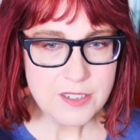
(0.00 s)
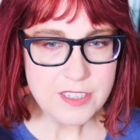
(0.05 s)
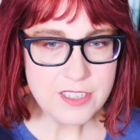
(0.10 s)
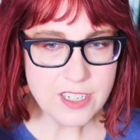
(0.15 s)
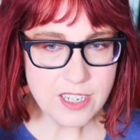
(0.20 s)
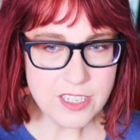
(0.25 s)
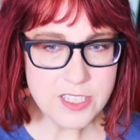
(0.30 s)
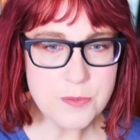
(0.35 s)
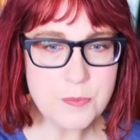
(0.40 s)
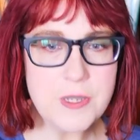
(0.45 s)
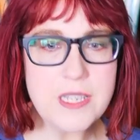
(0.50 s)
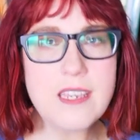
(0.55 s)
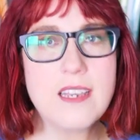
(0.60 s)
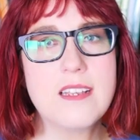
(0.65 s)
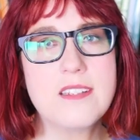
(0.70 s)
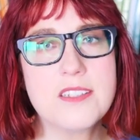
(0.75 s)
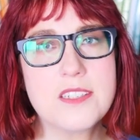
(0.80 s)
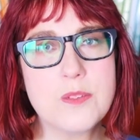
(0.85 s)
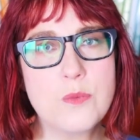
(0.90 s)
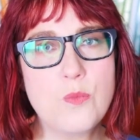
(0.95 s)
just
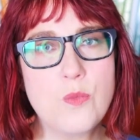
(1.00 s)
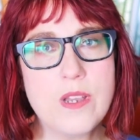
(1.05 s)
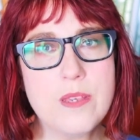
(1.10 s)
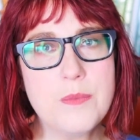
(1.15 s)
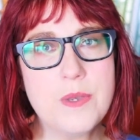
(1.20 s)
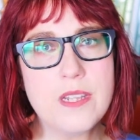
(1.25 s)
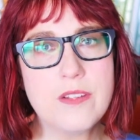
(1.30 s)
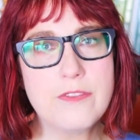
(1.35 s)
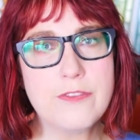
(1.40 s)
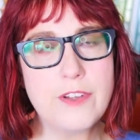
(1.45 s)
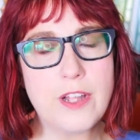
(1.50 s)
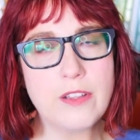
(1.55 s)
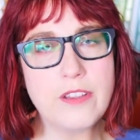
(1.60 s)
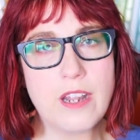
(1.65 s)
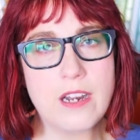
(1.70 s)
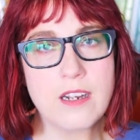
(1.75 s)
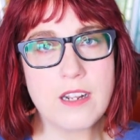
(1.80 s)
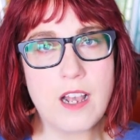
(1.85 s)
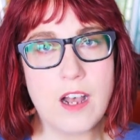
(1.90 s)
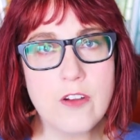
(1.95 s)
because some women
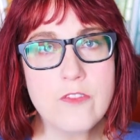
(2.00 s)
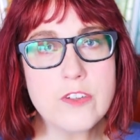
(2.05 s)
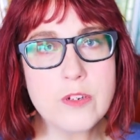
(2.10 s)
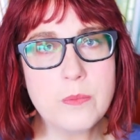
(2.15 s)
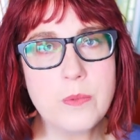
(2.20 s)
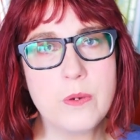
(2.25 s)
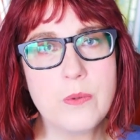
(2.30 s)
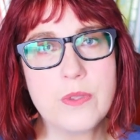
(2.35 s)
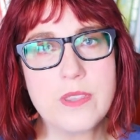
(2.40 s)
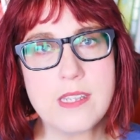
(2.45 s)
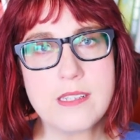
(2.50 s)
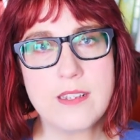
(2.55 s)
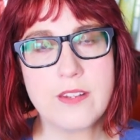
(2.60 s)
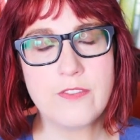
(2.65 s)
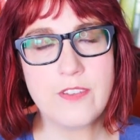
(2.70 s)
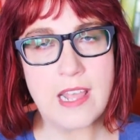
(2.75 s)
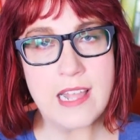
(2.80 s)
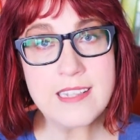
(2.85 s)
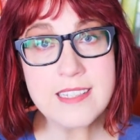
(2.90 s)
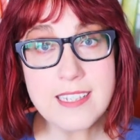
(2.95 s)
felt uncomfortable with his
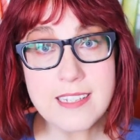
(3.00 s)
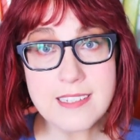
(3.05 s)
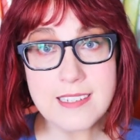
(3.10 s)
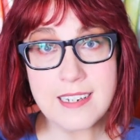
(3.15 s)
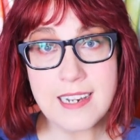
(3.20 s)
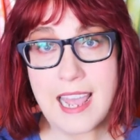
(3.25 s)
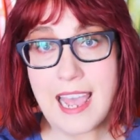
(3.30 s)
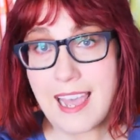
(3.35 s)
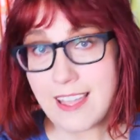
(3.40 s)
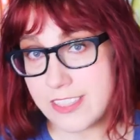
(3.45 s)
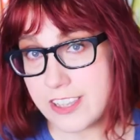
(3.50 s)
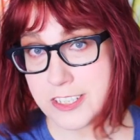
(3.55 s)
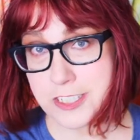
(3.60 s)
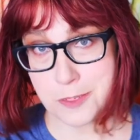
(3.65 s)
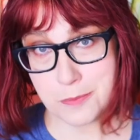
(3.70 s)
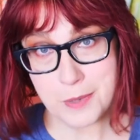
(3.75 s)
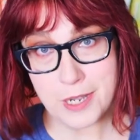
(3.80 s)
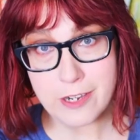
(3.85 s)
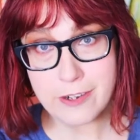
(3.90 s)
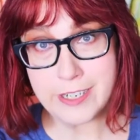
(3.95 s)
advances and had the
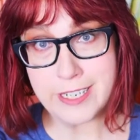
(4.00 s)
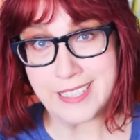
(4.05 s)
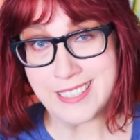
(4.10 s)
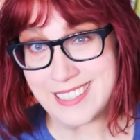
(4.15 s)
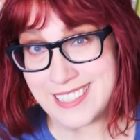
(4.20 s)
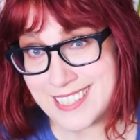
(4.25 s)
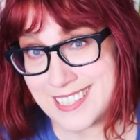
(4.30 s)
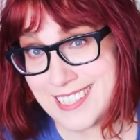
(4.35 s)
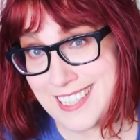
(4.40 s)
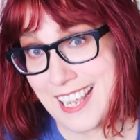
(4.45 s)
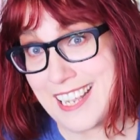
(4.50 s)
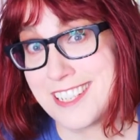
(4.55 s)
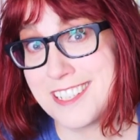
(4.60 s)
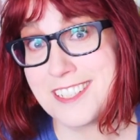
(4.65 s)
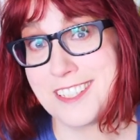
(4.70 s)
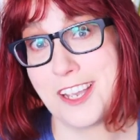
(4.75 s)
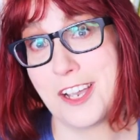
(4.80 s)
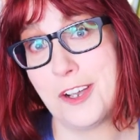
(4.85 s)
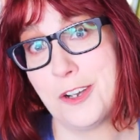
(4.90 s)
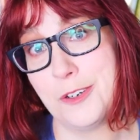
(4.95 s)
temerity to say
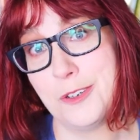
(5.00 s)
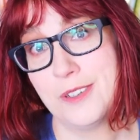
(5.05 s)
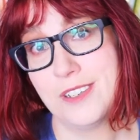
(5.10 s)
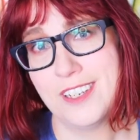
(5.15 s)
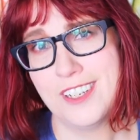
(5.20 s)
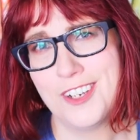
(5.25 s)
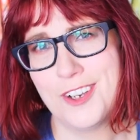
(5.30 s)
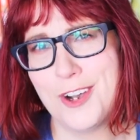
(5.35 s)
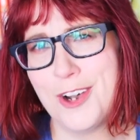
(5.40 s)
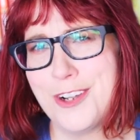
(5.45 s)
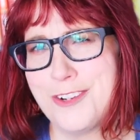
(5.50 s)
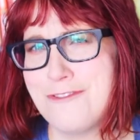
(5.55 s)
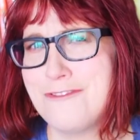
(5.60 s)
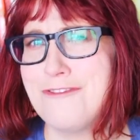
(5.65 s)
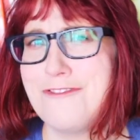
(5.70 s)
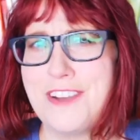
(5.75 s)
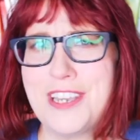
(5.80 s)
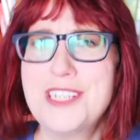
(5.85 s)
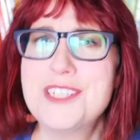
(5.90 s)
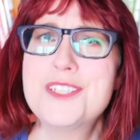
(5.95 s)
so on
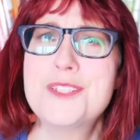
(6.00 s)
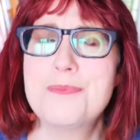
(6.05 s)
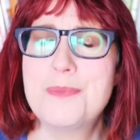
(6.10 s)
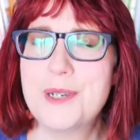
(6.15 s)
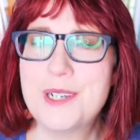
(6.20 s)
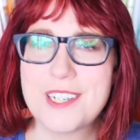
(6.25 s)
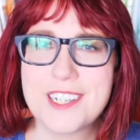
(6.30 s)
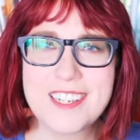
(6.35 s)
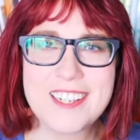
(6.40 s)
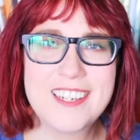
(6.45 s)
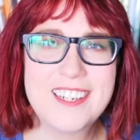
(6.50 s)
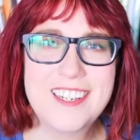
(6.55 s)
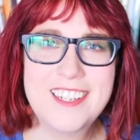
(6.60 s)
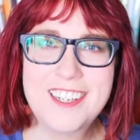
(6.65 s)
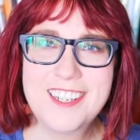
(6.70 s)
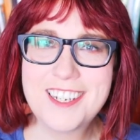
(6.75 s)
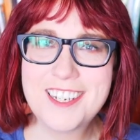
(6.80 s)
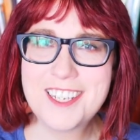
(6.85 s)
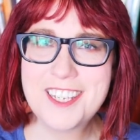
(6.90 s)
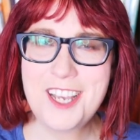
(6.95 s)
Facebook.
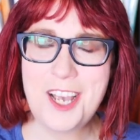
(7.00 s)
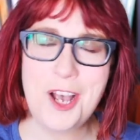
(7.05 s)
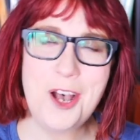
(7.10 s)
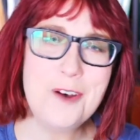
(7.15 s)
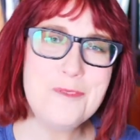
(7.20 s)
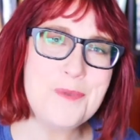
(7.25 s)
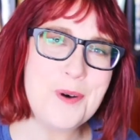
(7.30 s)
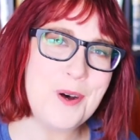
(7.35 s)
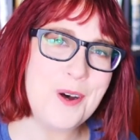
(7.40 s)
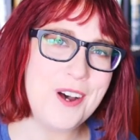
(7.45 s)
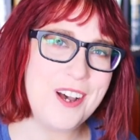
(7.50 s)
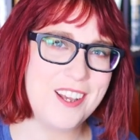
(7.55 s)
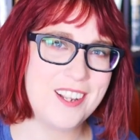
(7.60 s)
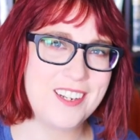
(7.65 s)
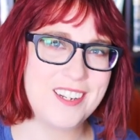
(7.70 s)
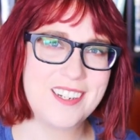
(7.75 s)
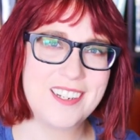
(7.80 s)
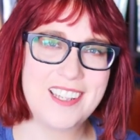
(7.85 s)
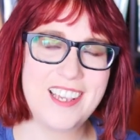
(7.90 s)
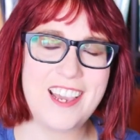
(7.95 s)
Come
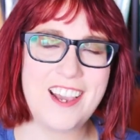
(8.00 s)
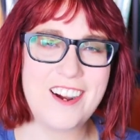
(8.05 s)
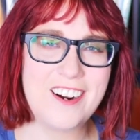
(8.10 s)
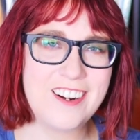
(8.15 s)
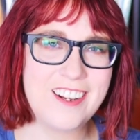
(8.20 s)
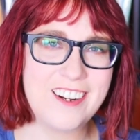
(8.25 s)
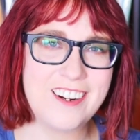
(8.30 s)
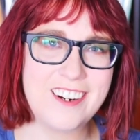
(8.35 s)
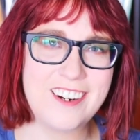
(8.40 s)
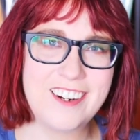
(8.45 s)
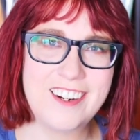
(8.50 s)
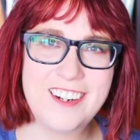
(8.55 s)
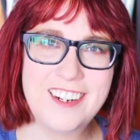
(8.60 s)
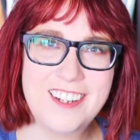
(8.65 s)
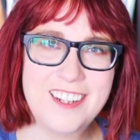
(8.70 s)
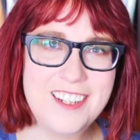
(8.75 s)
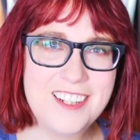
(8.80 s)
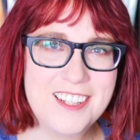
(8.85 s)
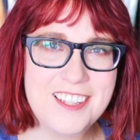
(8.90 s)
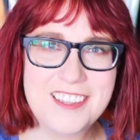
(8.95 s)
on, Carrier.
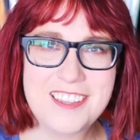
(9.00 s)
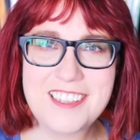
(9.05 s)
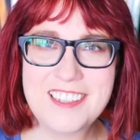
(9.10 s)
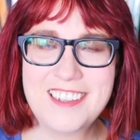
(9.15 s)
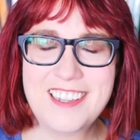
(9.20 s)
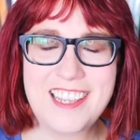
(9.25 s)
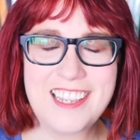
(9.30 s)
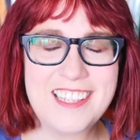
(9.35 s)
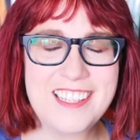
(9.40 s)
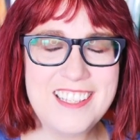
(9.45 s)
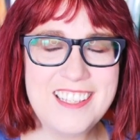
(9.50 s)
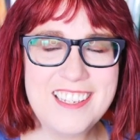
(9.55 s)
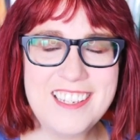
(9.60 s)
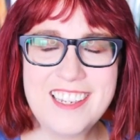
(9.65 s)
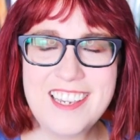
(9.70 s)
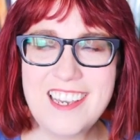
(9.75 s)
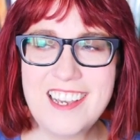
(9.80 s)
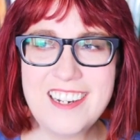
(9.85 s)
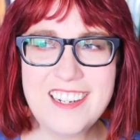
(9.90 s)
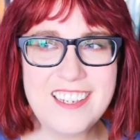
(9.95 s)
Like,
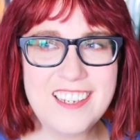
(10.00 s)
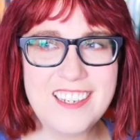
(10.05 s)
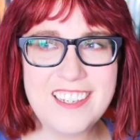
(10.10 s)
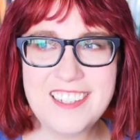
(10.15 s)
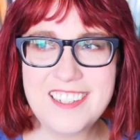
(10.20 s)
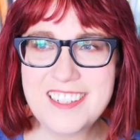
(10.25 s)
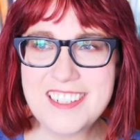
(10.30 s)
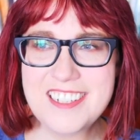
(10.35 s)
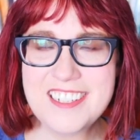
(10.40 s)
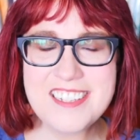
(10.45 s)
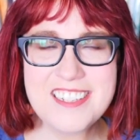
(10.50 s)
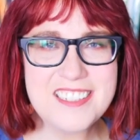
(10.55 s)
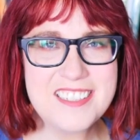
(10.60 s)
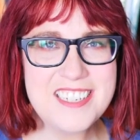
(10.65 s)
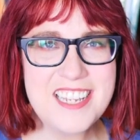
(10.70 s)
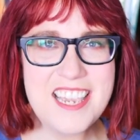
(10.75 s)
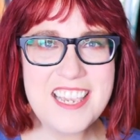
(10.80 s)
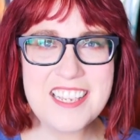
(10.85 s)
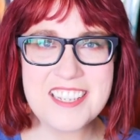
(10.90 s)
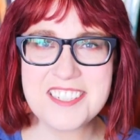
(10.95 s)
you gotta
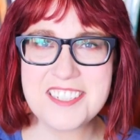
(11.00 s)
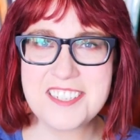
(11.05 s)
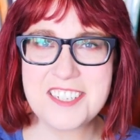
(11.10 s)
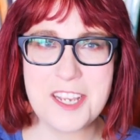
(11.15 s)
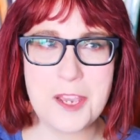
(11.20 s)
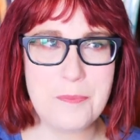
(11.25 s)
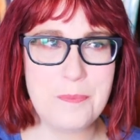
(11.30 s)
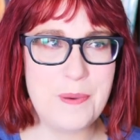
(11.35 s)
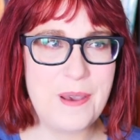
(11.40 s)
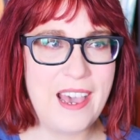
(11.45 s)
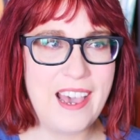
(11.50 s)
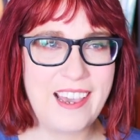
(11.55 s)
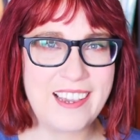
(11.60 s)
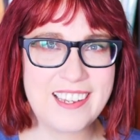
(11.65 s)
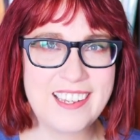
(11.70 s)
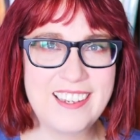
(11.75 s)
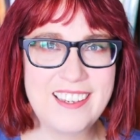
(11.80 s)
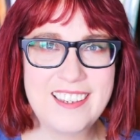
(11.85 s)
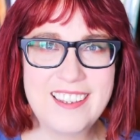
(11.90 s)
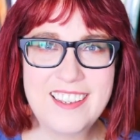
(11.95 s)
take a step
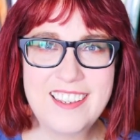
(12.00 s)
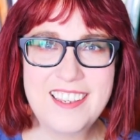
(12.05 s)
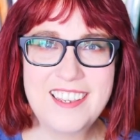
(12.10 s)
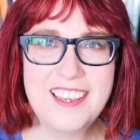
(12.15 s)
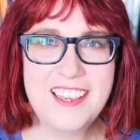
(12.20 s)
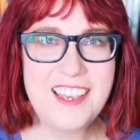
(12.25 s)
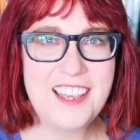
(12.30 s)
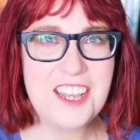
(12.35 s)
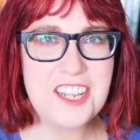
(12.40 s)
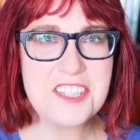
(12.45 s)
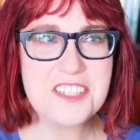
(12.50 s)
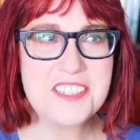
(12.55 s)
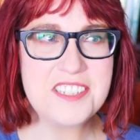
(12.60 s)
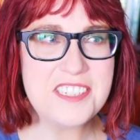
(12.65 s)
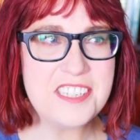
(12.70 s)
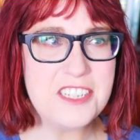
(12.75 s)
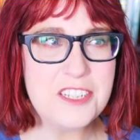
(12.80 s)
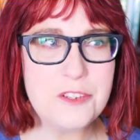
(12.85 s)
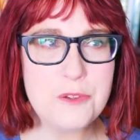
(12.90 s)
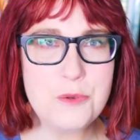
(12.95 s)
back and
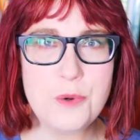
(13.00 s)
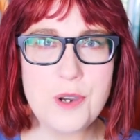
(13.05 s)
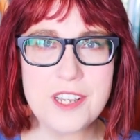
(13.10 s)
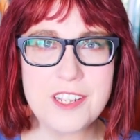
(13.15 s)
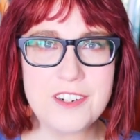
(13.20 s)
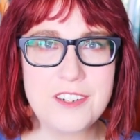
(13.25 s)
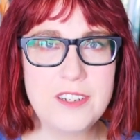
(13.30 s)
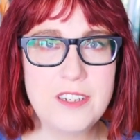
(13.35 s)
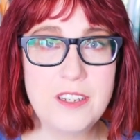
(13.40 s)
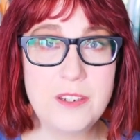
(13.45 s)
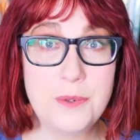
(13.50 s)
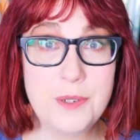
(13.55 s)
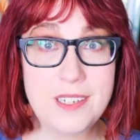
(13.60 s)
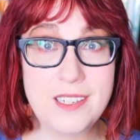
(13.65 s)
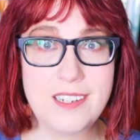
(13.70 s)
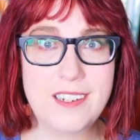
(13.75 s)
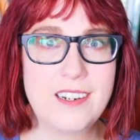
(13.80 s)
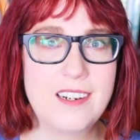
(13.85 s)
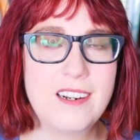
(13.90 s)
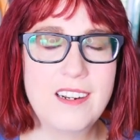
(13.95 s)
see what you're
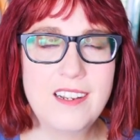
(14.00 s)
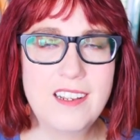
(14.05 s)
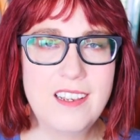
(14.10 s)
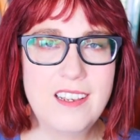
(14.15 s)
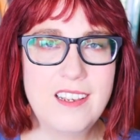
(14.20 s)
doing here.